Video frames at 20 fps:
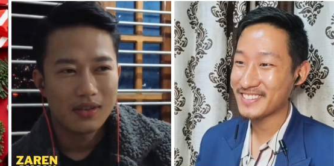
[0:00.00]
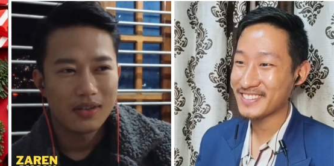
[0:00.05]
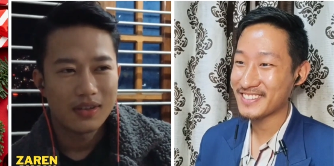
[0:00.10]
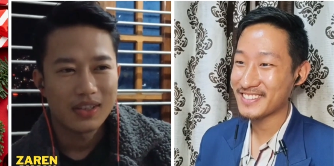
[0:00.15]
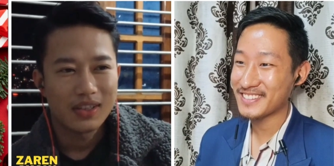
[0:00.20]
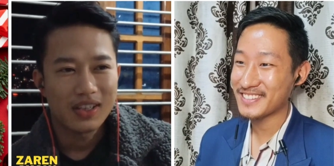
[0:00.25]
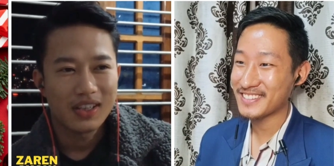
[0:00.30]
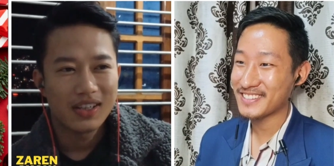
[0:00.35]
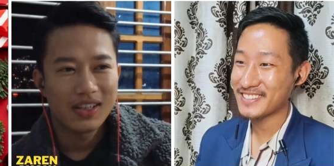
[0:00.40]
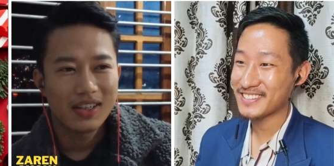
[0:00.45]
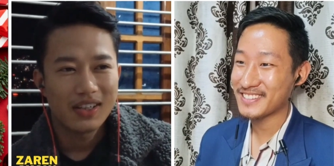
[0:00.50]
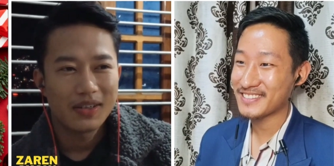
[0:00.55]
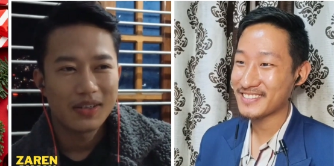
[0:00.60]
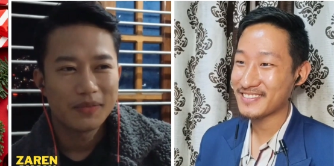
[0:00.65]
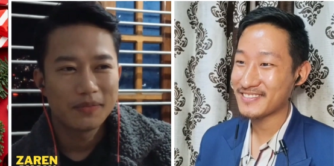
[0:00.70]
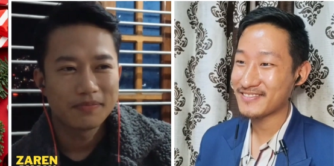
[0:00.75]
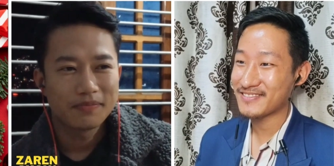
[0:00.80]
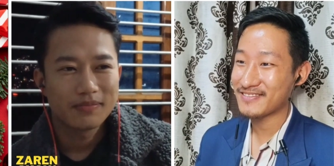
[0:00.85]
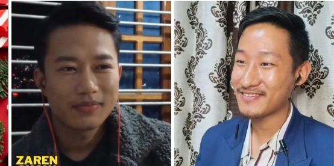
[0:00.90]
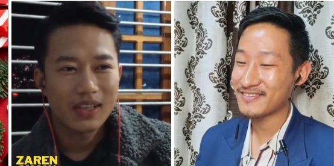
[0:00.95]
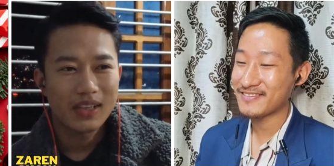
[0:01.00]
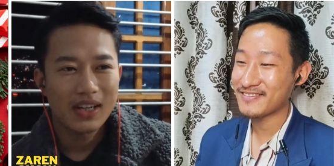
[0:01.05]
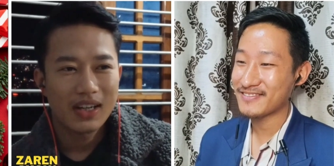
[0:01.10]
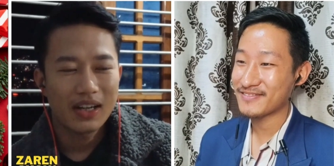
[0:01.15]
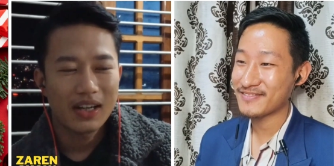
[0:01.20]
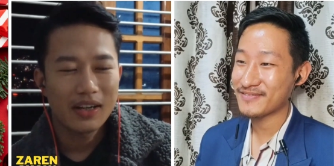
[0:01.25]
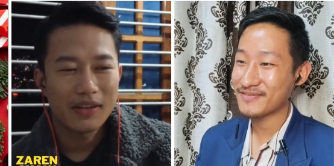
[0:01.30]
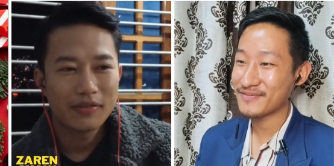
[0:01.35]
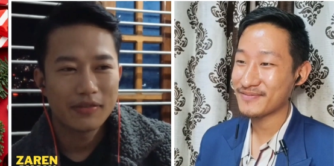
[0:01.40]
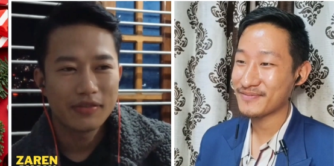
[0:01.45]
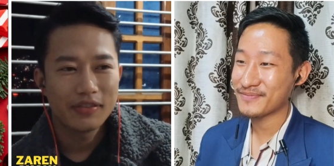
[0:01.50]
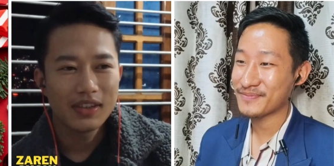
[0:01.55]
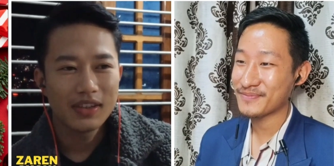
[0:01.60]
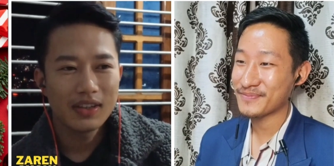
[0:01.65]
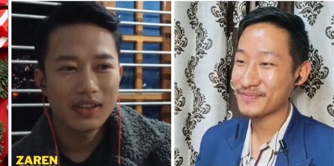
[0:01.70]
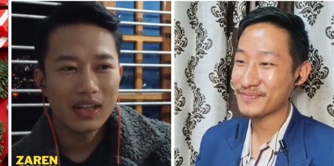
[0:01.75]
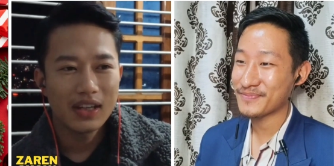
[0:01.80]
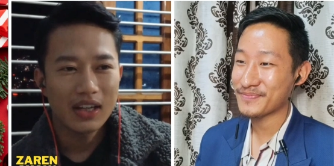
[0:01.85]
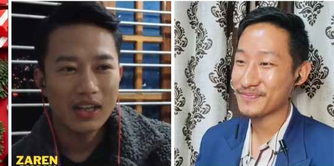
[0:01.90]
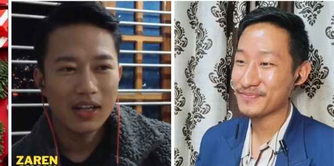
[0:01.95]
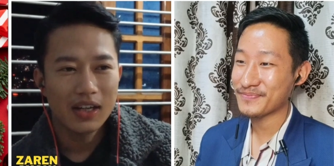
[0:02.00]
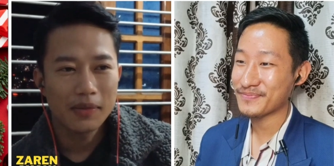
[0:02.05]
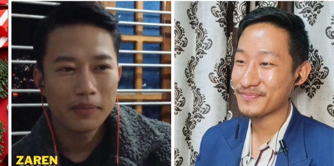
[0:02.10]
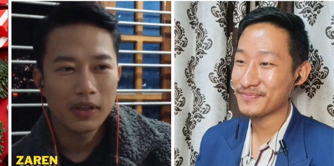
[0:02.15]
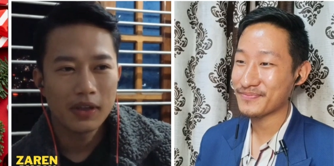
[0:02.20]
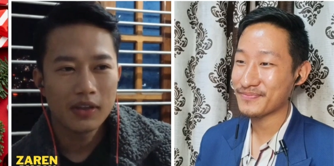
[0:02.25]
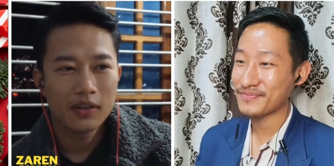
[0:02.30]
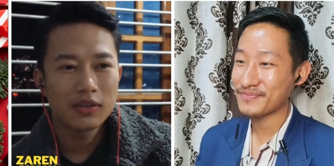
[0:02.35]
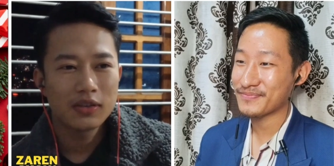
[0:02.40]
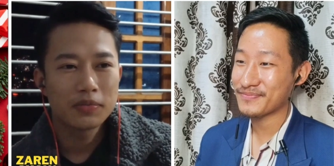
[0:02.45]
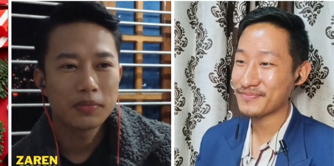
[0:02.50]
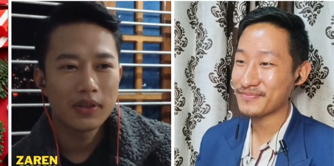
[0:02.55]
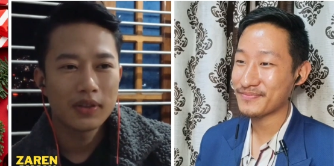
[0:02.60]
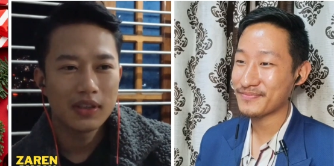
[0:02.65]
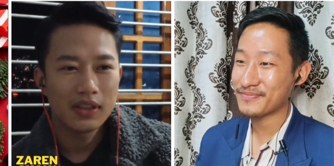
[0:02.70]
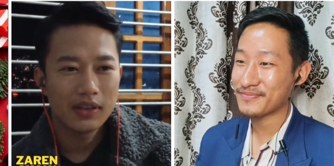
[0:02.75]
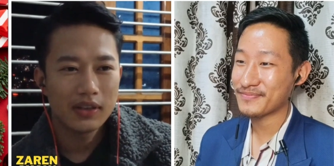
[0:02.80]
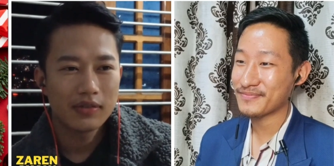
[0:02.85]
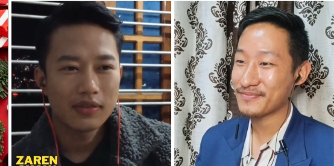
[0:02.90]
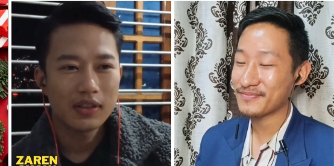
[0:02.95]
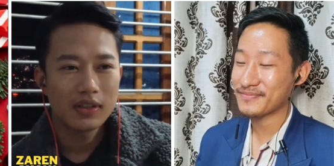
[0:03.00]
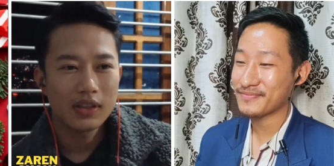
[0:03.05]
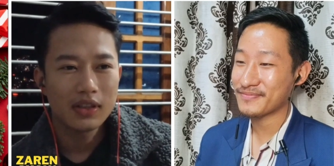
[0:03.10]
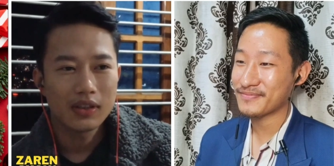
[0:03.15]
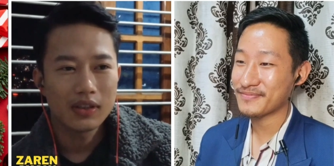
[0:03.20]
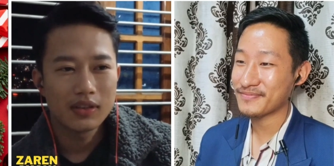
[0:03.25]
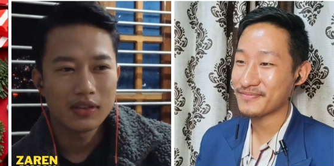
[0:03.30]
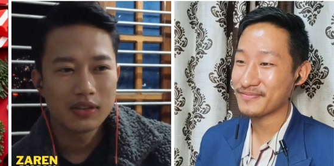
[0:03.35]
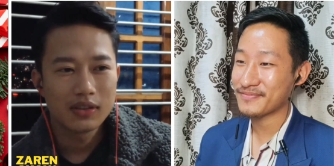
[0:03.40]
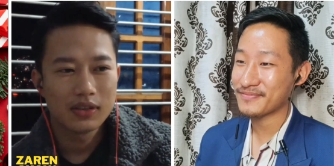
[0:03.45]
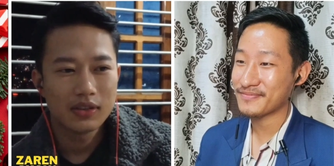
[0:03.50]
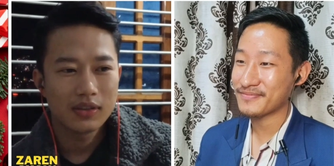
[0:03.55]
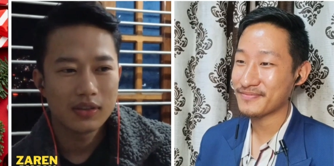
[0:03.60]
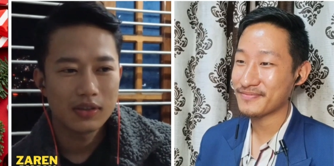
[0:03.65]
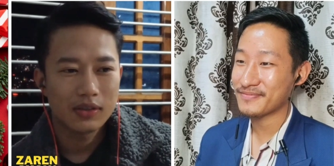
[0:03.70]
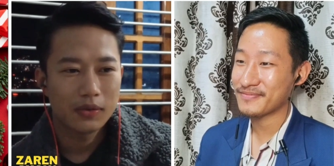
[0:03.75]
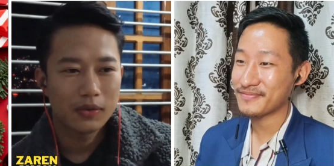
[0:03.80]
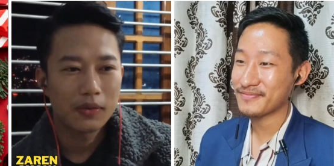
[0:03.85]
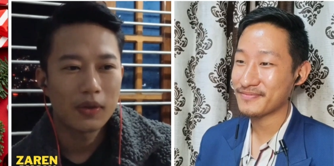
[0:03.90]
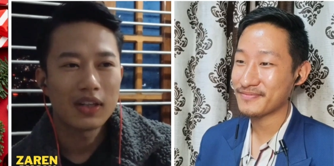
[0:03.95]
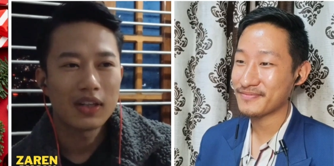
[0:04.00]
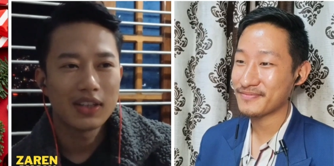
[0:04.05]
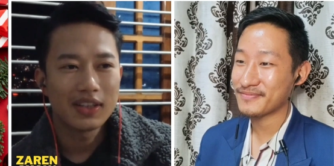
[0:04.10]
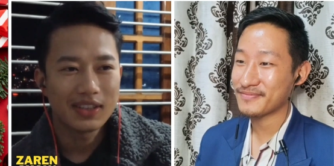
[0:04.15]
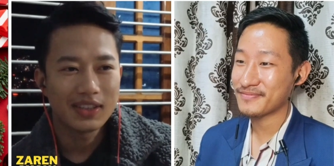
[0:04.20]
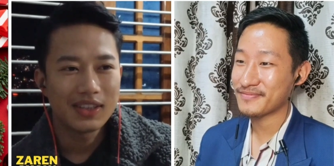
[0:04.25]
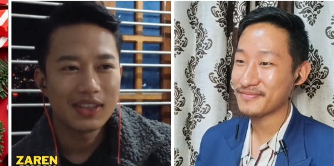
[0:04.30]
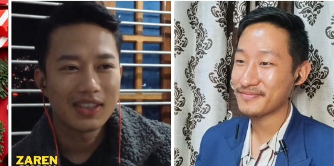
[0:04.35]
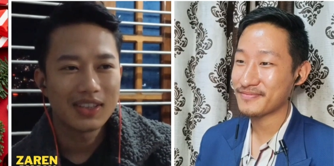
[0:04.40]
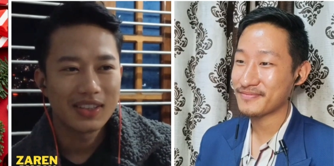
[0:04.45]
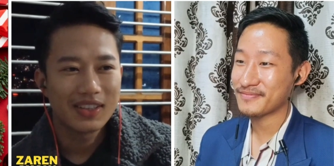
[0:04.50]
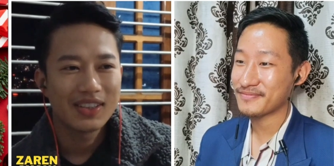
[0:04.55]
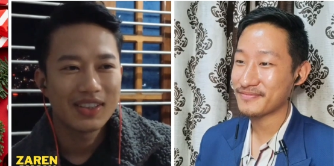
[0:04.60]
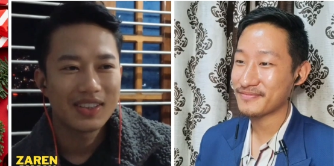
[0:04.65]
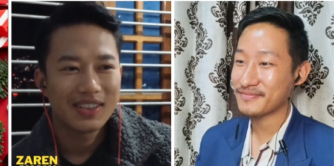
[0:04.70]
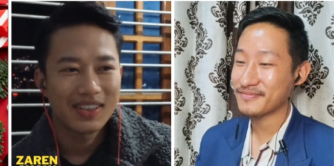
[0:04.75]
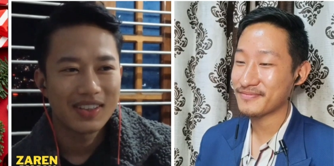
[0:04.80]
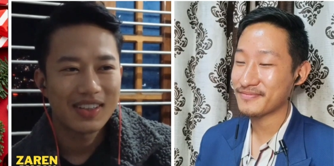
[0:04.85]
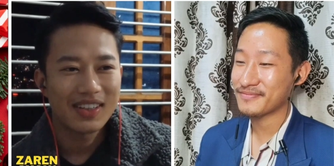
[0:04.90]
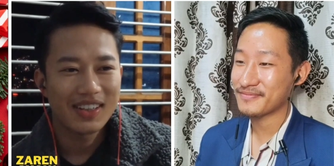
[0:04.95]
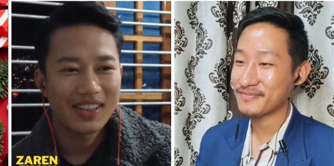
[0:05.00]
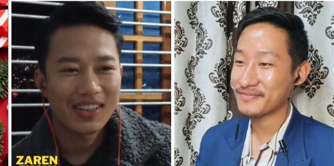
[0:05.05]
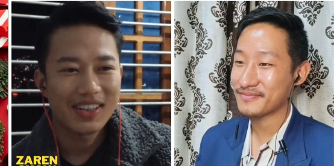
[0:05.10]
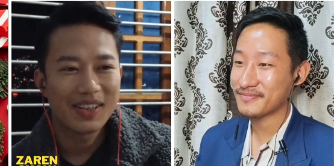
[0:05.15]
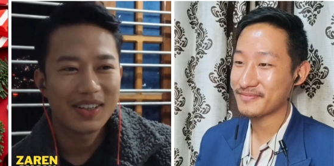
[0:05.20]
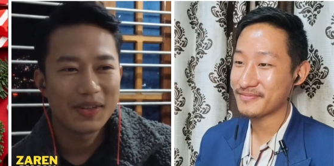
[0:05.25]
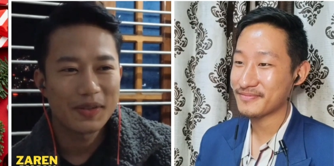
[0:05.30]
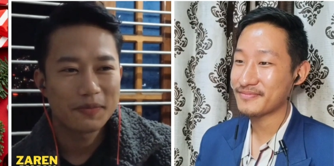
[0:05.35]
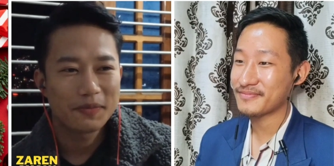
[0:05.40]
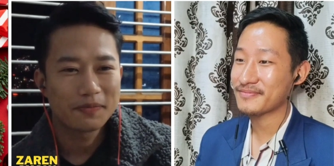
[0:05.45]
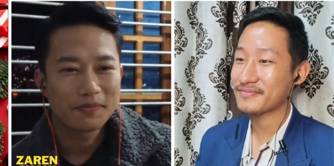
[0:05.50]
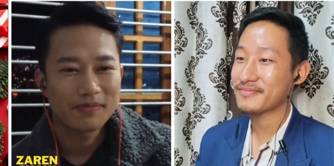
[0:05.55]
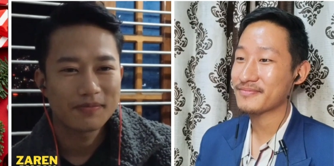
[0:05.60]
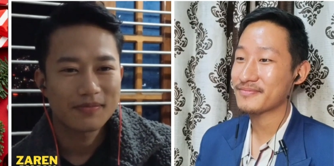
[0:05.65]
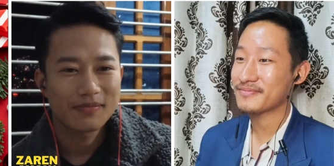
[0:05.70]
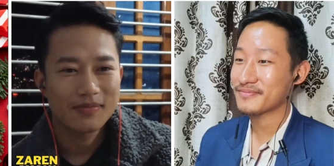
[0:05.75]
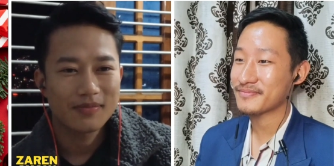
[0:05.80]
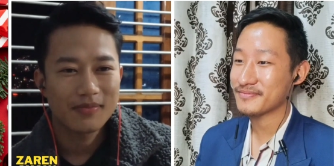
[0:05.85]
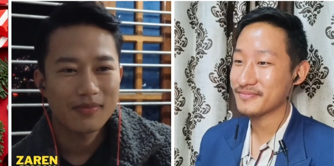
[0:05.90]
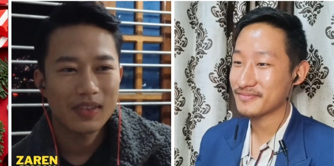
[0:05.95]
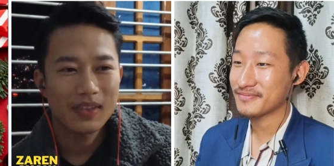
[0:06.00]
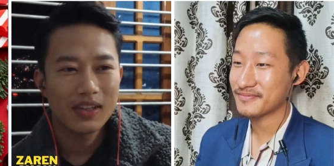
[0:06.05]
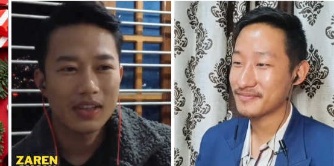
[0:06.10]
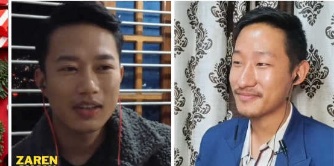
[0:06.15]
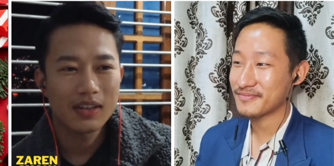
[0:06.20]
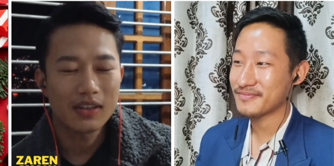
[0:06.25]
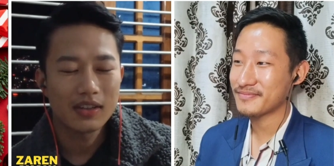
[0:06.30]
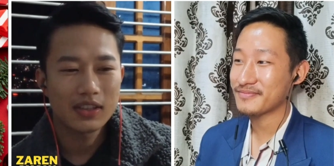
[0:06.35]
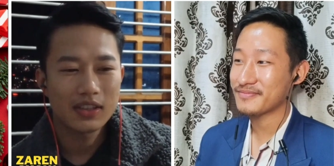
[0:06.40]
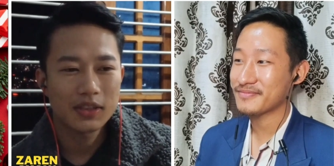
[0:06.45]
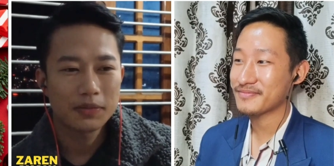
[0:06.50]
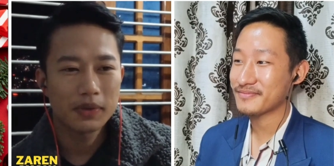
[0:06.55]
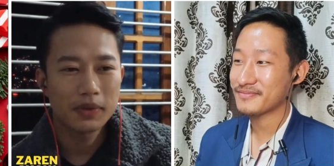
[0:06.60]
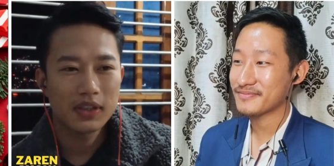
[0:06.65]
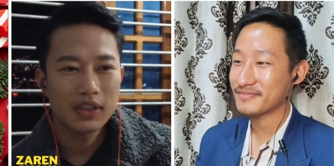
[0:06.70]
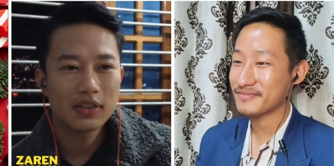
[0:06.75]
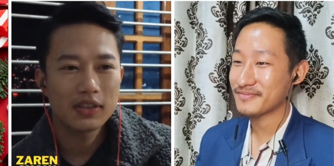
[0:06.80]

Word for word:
Speaker 1: Okay, um, I feel I'm a huge believer in quality. Um, you know, just